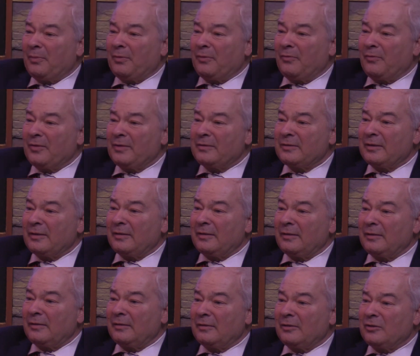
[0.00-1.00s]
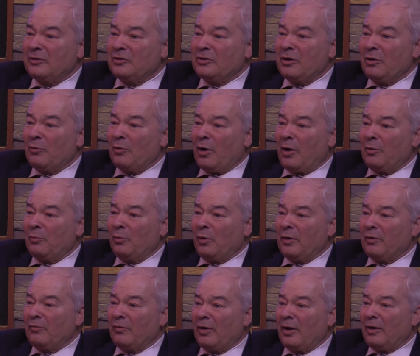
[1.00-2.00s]
to visit to cheer on one
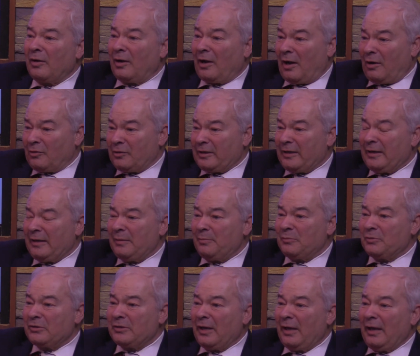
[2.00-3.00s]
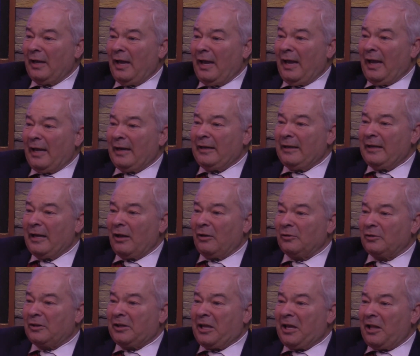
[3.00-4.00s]
of our teams, and he
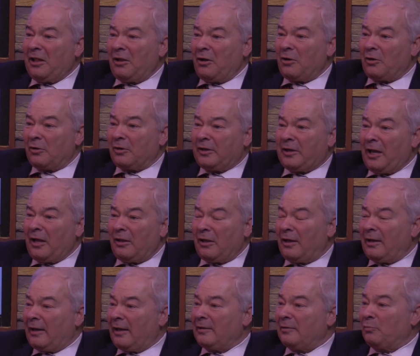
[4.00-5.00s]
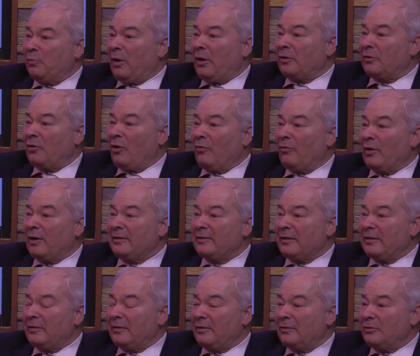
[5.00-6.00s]
yelled, "Kill her, kill her." And I walked over and I
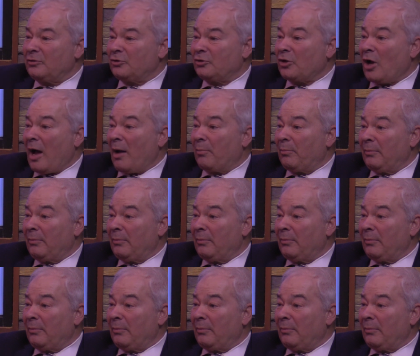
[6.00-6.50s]
said, "Stop.